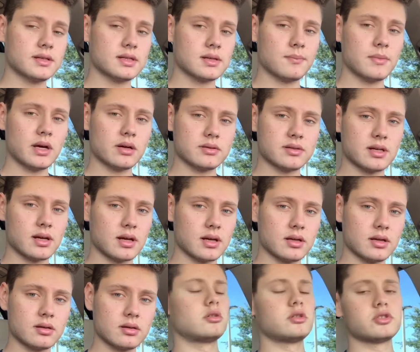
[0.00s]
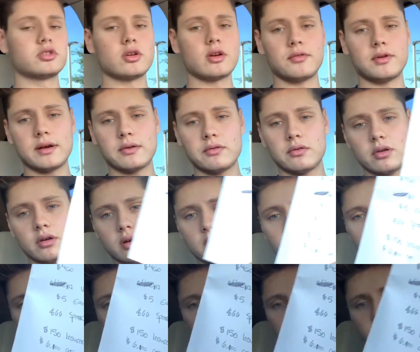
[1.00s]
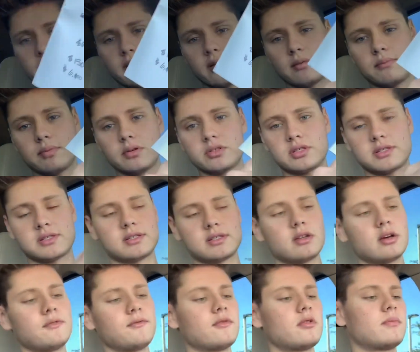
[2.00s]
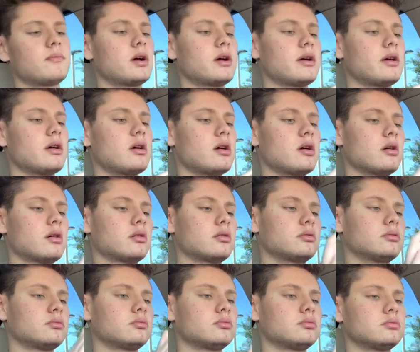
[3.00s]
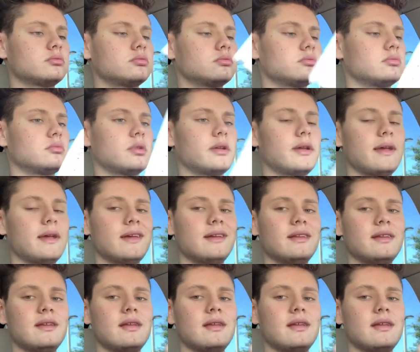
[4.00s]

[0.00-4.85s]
is about today. So I wrote down a bunch of stuff on my handy